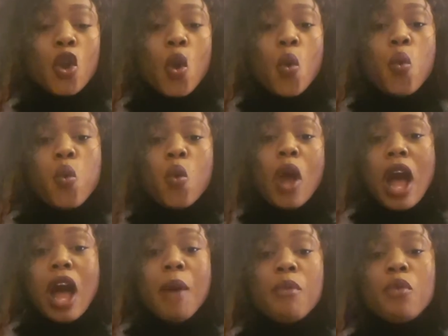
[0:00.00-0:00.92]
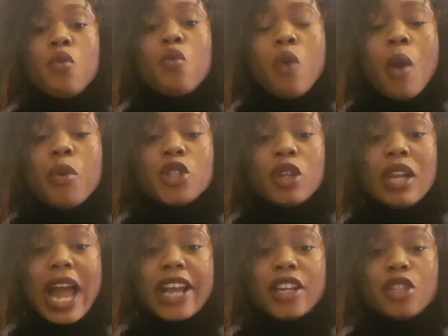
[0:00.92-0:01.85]
What would you
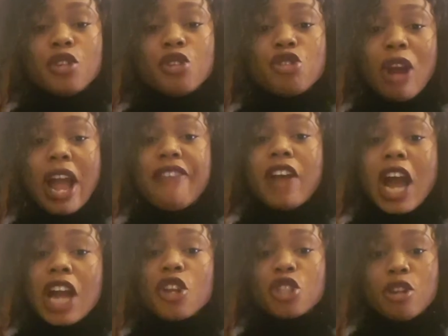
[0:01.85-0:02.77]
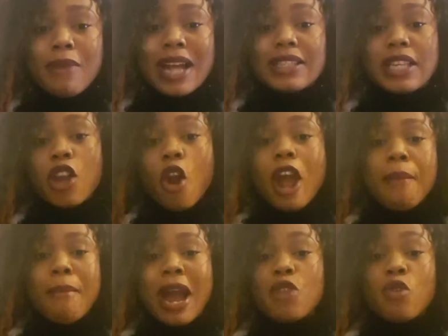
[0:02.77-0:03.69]
like to drive? An automatic or a
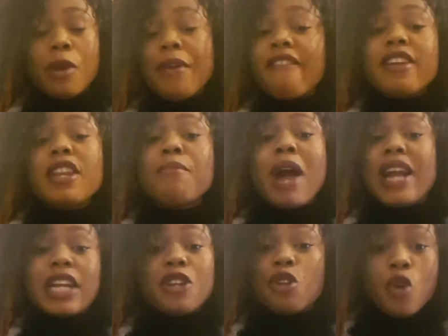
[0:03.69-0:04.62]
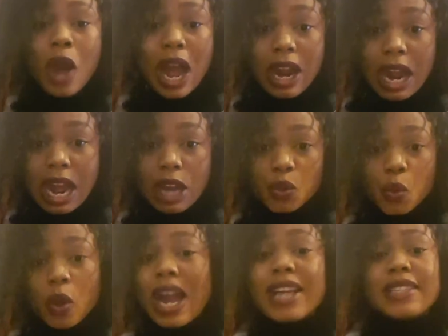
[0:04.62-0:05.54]
manual? Bearing in mind, I don't know how cars
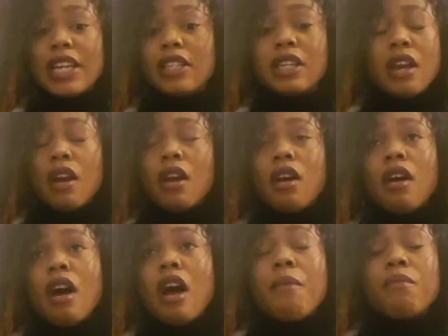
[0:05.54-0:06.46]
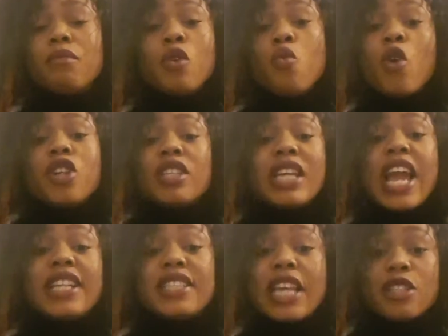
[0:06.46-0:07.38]
work. I said, what does it
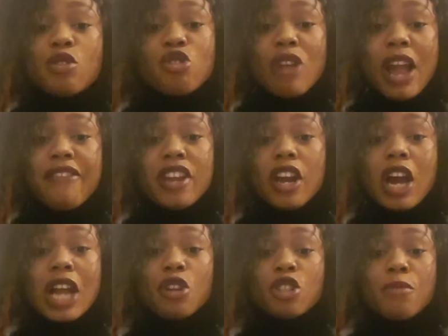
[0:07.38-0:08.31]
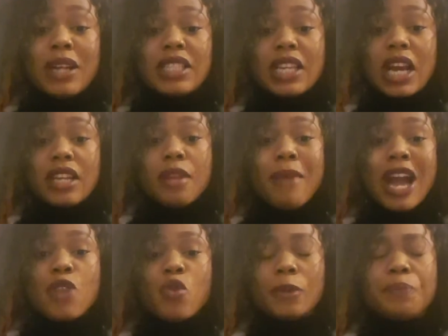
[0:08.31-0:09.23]
entail to drive an automatic and a
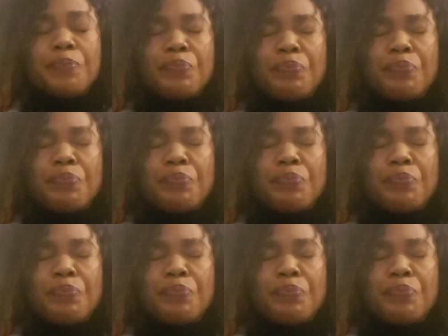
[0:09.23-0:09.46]
manual?